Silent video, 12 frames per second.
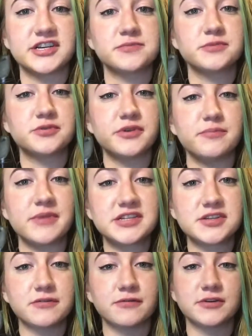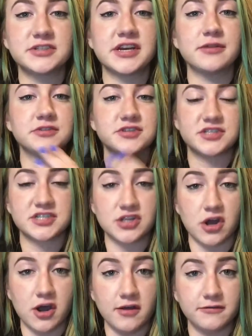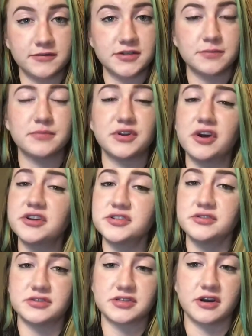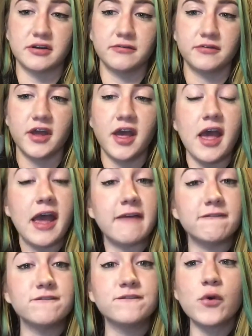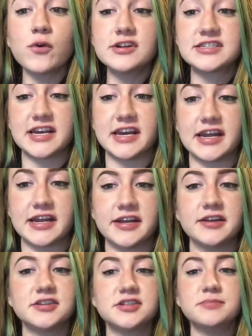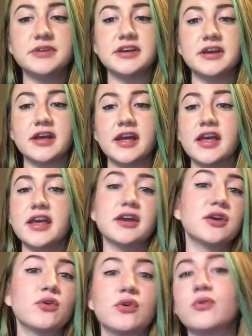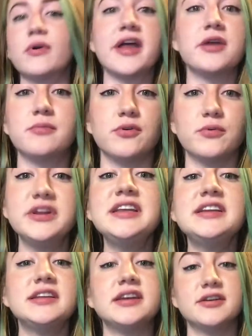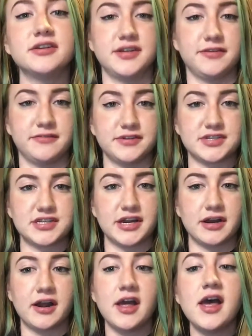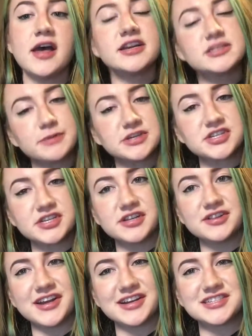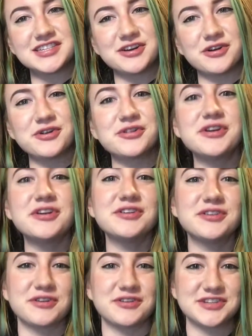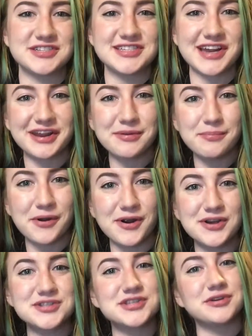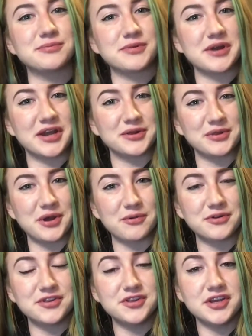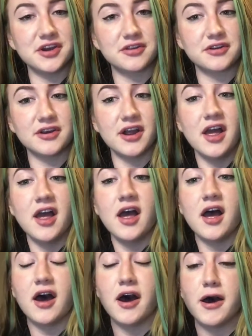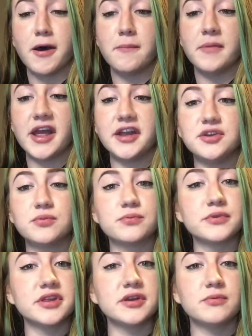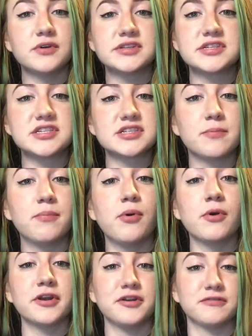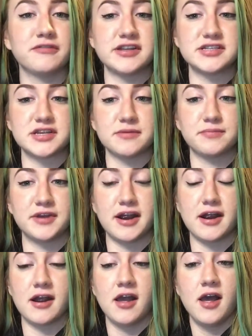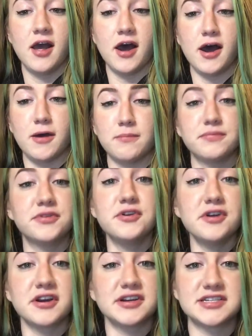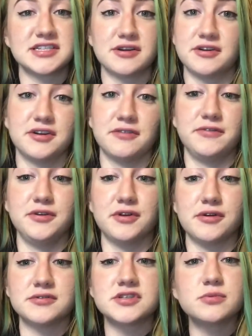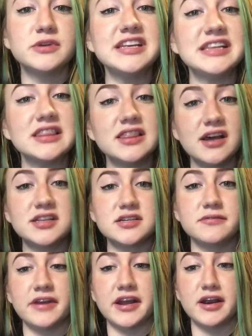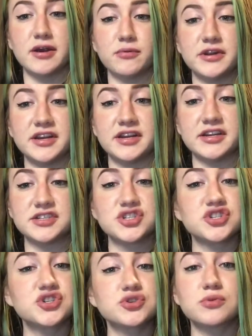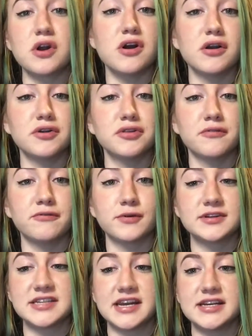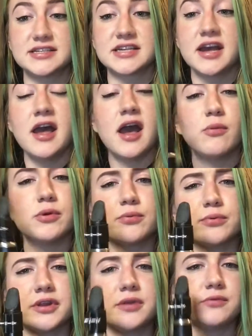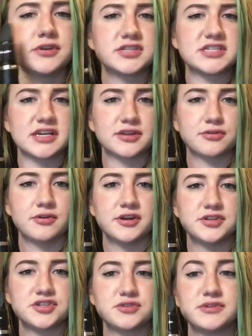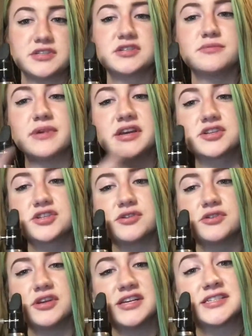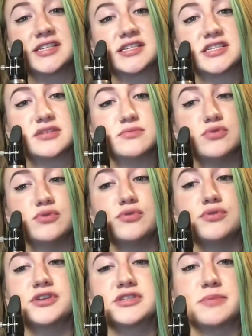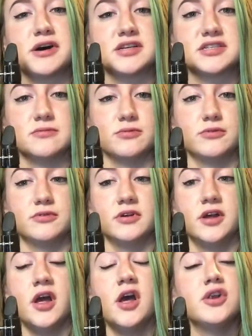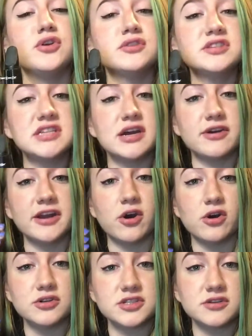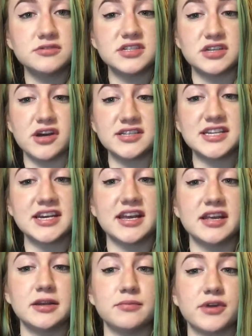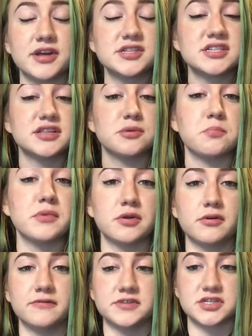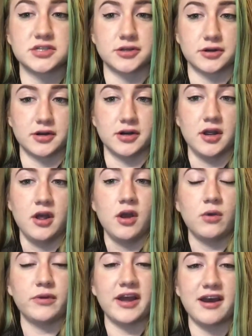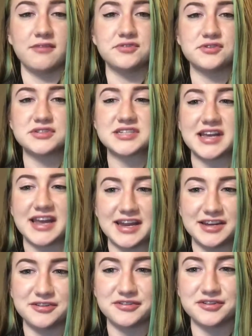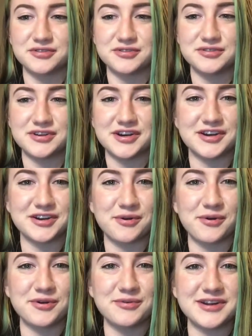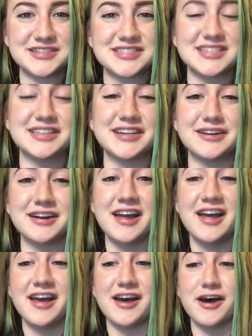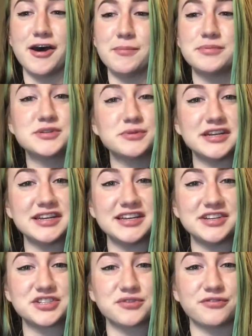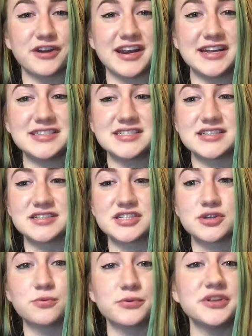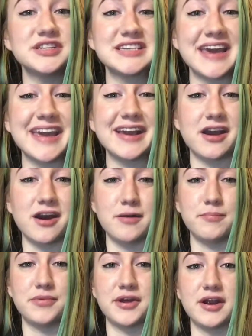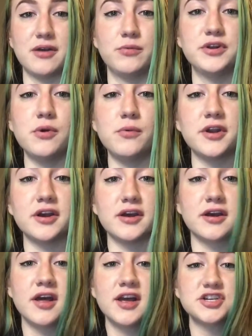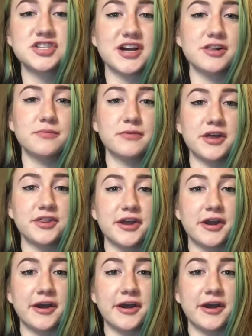between mezzo forte, which is soft, but not too soft, and forte to be incredible. We need to hear a difference there. Especially, like I said earlier, you're on the second part, so you're playing lower than the other, and you really want to support your friends up there. They're not going to sound good if you don't. So we need lots of air. We need it strong on the fortes. We really want to sing through our instruments to make sure that it's as smooth as possible. Notice how I also did not take any breaths in the middle of a slur. We have those handy little quarter rests in there between each phrase. So really tank up there. We don't want a shallow breath like